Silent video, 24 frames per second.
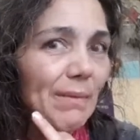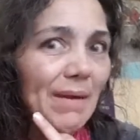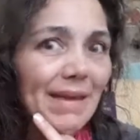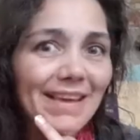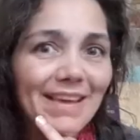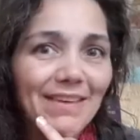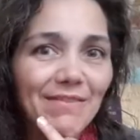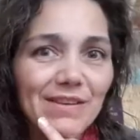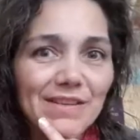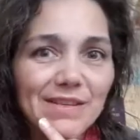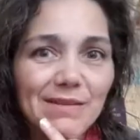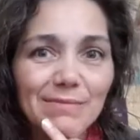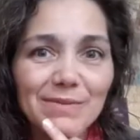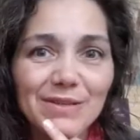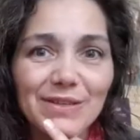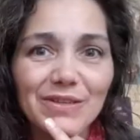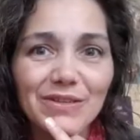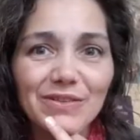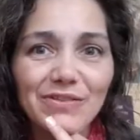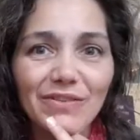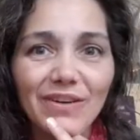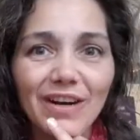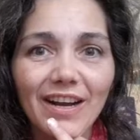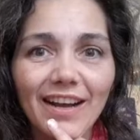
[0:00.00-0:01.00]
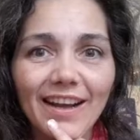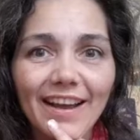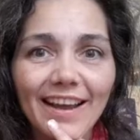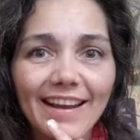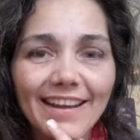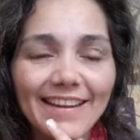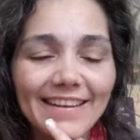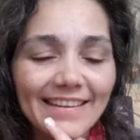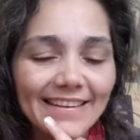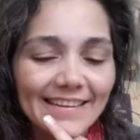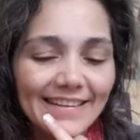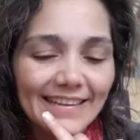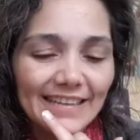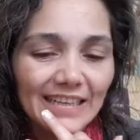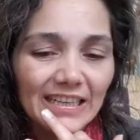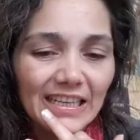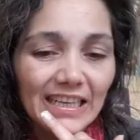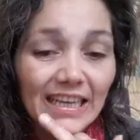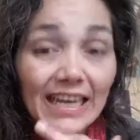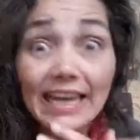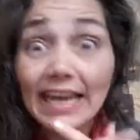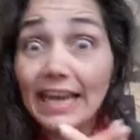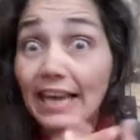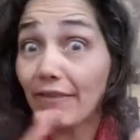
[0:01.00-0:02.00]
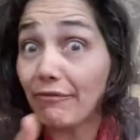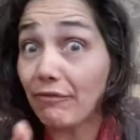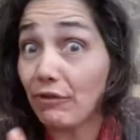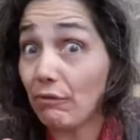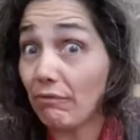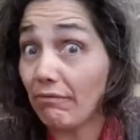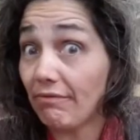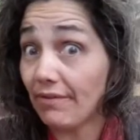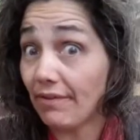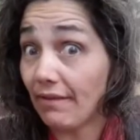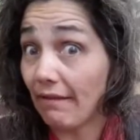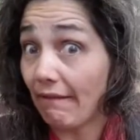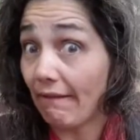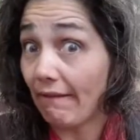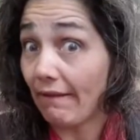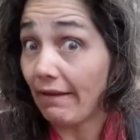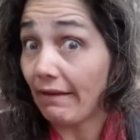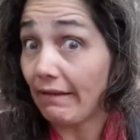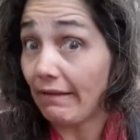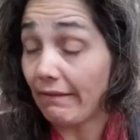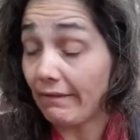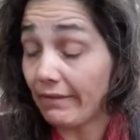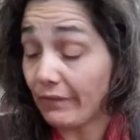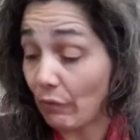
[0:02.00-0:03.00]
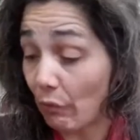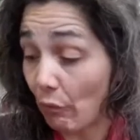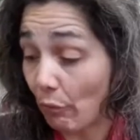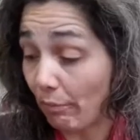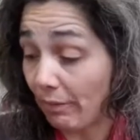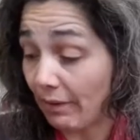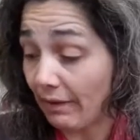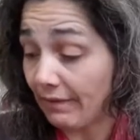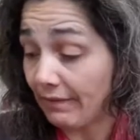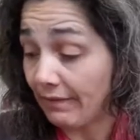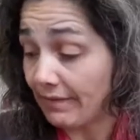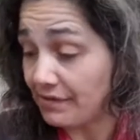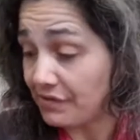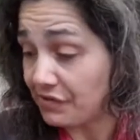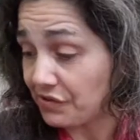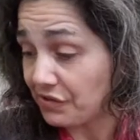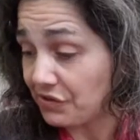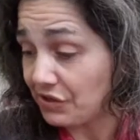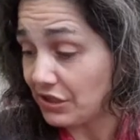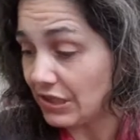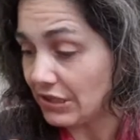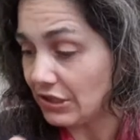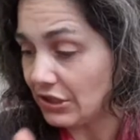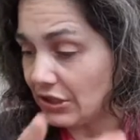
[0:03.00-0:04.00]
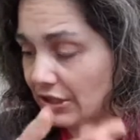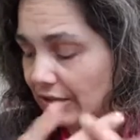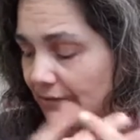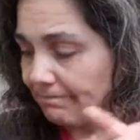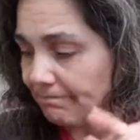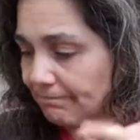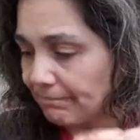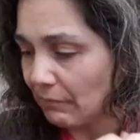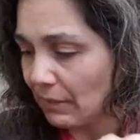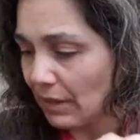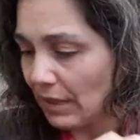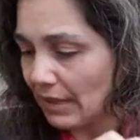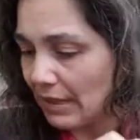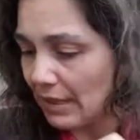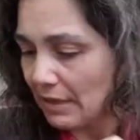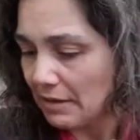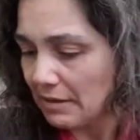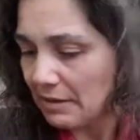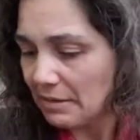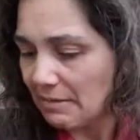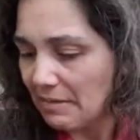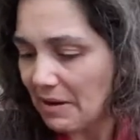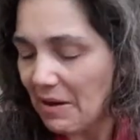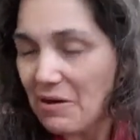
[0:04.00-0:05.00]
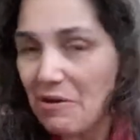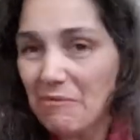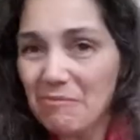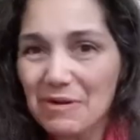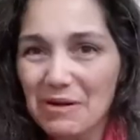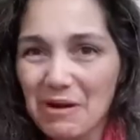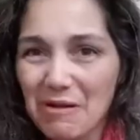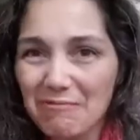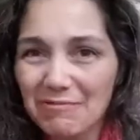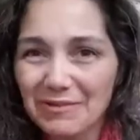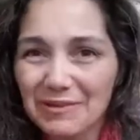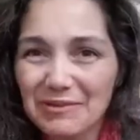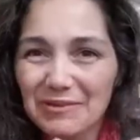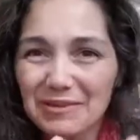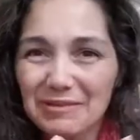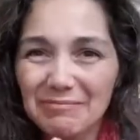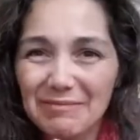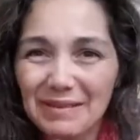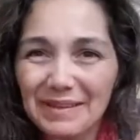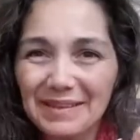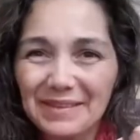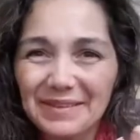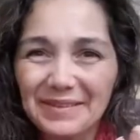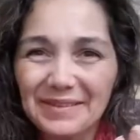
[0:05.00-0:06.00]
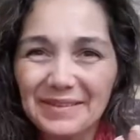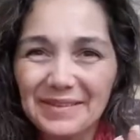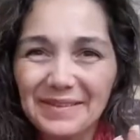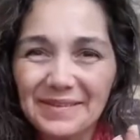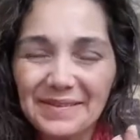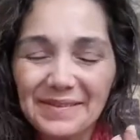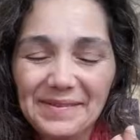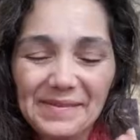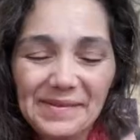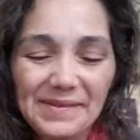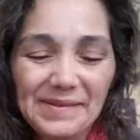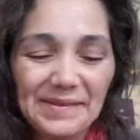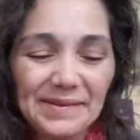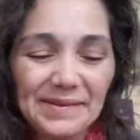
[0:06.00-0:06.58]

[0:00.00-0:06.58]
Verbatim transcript: me give you something to try. If you'd like, it's open, a suggestion. And I've been uploading my little